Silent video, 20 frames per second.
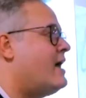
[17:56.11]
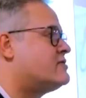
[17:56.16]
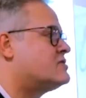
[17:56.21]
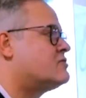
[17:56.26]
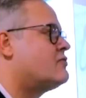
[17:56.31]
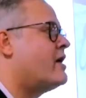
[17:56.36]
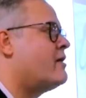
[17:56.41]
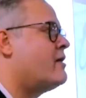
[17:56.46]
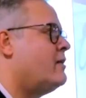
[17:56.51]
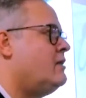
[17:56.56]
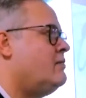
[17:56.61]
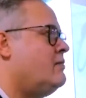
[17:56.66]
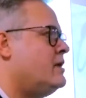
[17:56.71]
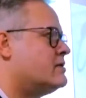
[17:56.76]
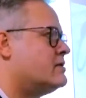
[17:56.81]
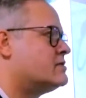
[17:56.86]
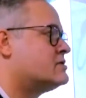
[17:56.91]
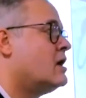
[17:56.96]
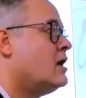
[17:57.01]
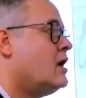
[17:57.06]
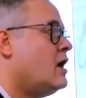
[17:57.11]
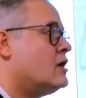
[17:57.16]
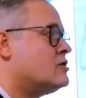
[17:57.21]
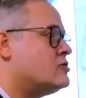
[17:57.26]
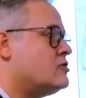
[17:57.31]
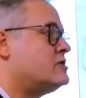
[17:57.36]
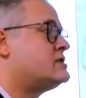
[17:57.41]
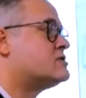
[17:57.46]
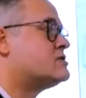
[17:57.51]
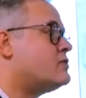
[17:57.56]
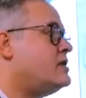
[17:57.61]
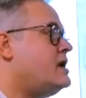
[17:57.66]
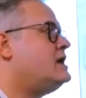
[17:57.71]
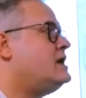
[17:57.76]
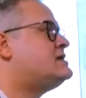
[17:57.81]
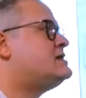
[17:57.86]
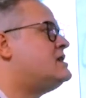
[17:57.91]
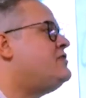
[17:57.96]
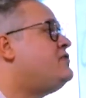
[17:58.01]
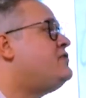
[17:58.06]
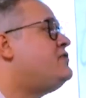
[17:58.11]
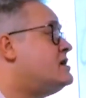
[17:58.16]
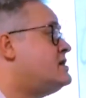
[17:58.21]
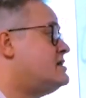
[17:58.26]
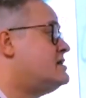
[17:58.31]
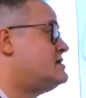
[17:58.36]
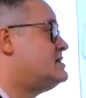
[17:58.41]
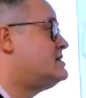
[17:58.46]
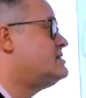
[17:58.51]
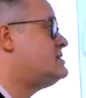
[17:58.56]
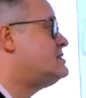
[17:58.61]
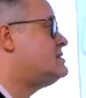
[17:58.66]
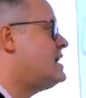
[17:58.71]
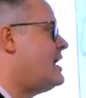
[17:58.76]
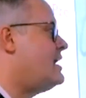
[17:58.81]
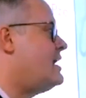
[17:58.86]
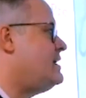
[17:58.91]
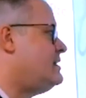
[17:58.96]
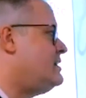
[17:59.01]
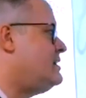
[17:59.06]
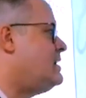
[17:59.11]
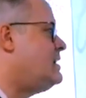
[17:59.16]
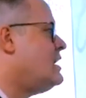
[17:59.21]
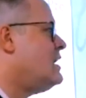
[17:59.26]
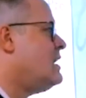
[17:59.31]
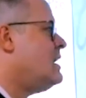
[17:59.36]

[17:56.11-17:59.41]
square millimeters. So it's really severe disease in the LAD